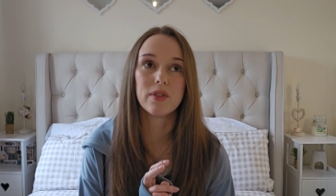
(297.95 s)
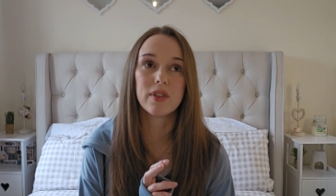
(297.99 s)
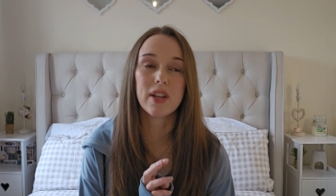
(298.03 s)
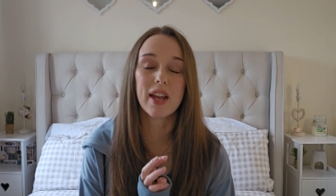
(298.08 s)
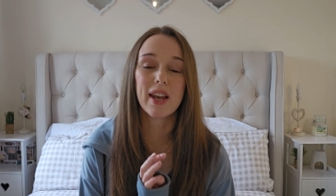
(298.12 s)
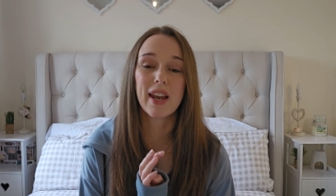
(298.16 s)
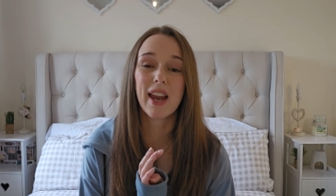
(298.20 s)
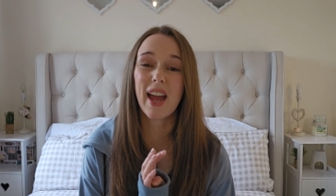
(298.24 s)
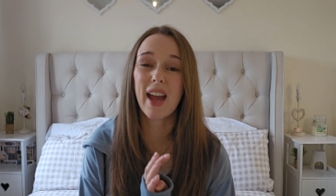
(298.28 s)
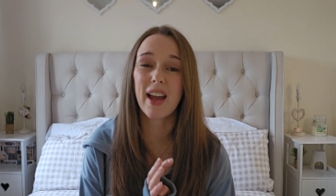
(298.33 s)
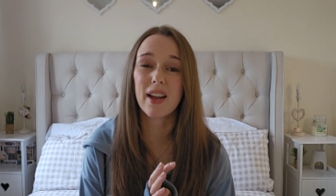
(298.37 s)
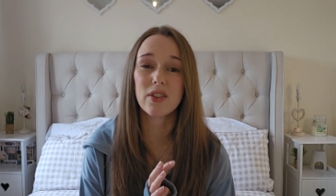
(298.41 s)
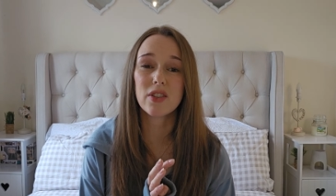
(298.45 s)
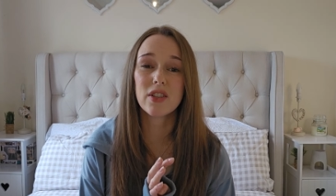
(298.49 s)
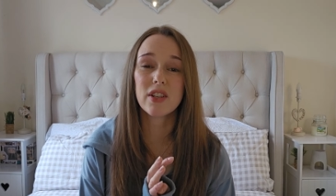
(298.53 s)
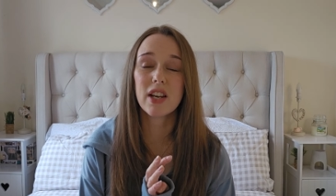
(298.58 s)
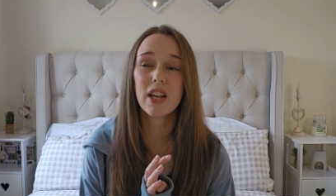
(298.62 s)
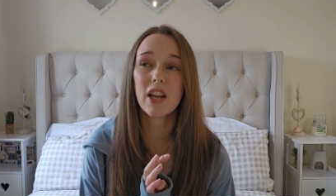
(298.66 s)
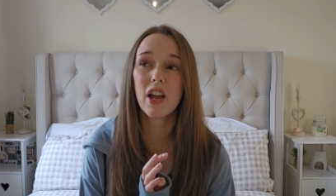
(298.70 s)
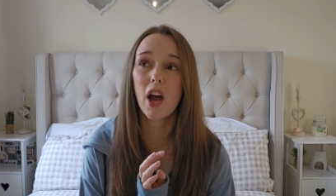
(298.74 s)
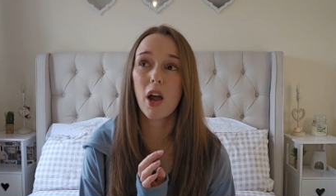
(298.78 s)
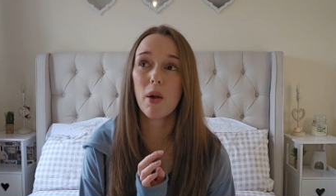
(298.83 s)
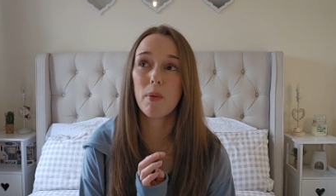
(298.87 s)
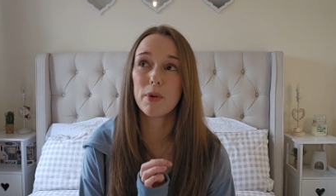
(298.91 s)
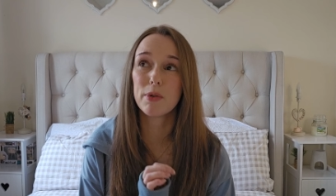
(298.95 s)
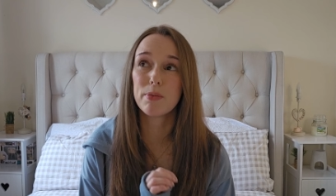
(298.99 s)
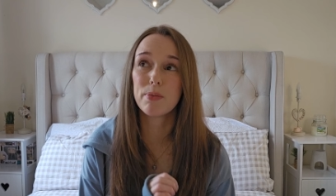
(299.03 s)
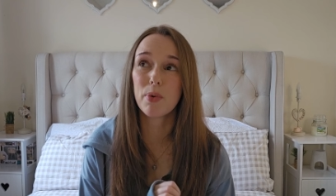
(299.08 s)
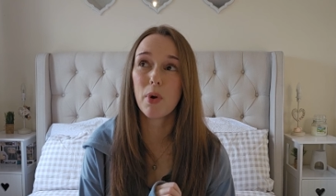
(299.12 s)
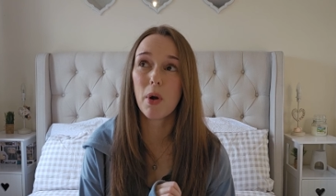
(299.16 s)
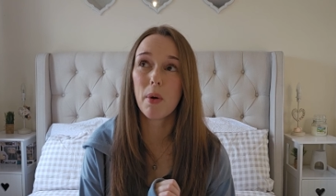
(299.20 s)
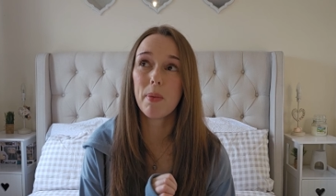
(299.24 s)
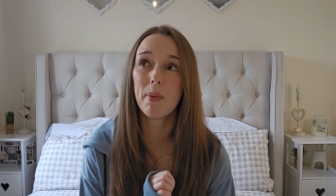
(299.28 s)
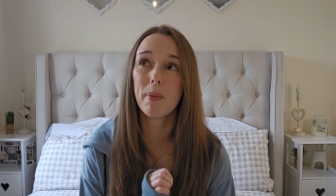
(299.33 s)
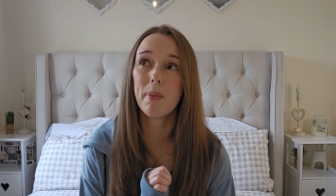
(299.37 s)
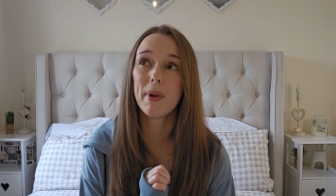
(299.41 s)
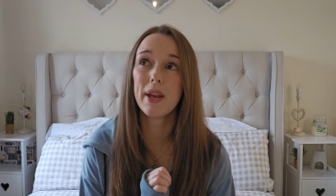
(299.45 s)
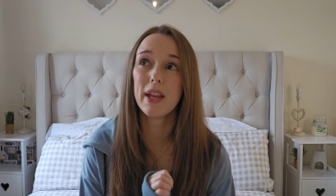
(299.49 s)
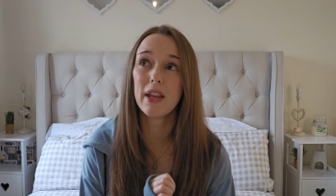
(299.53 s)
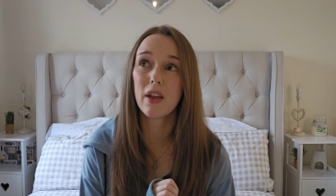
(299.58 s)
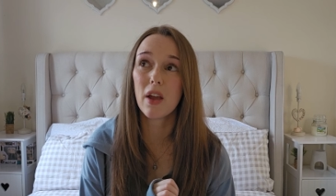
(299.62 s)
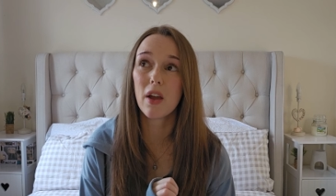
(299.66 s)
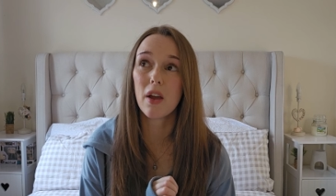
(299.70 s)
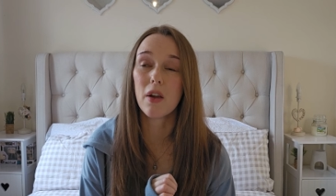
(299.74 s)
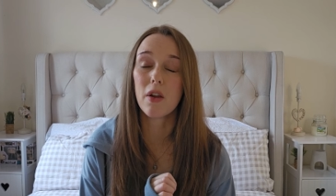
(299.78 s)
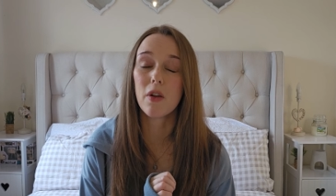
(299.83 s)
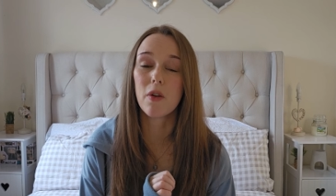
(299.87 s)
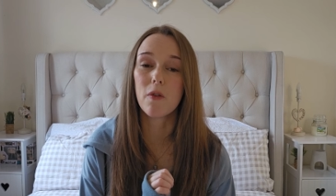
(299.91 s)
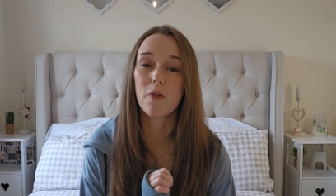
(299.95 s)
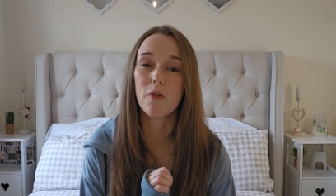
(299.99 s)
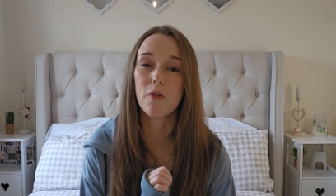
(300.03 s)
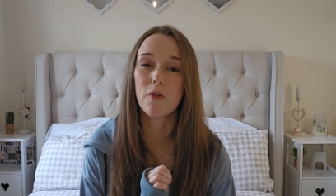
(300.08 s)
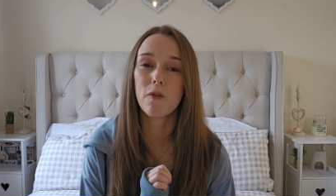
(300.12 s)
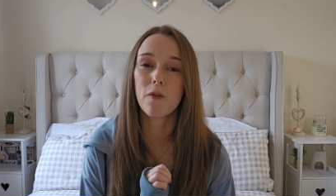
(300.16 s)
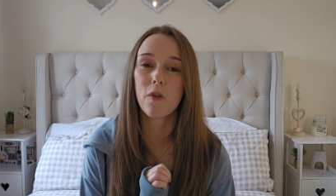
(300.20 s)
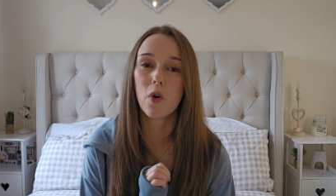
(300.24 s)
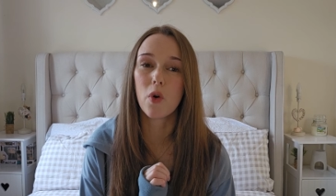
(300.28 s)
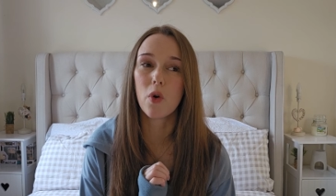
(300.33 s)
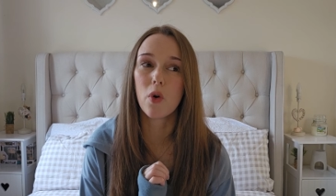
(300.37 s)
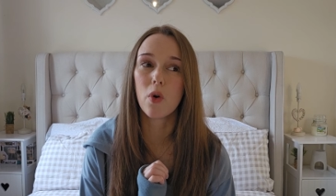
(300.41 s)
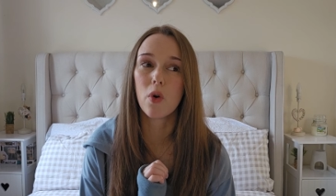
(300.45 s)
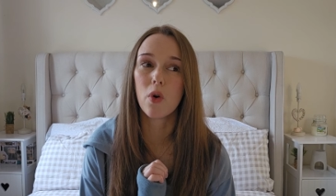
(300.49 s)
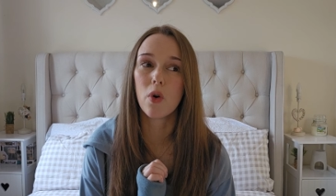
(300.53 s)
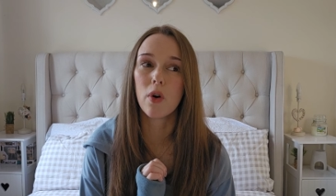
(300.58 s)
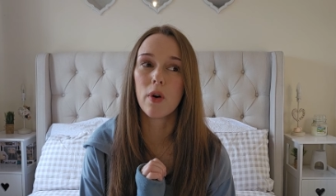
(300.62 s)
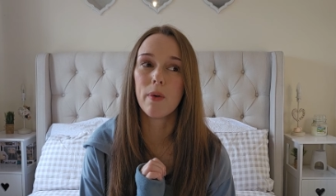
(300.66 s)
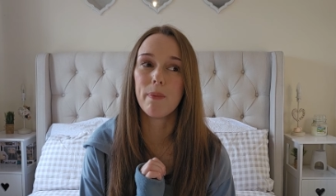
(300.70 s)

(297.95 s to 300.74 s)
and actually I would probably go for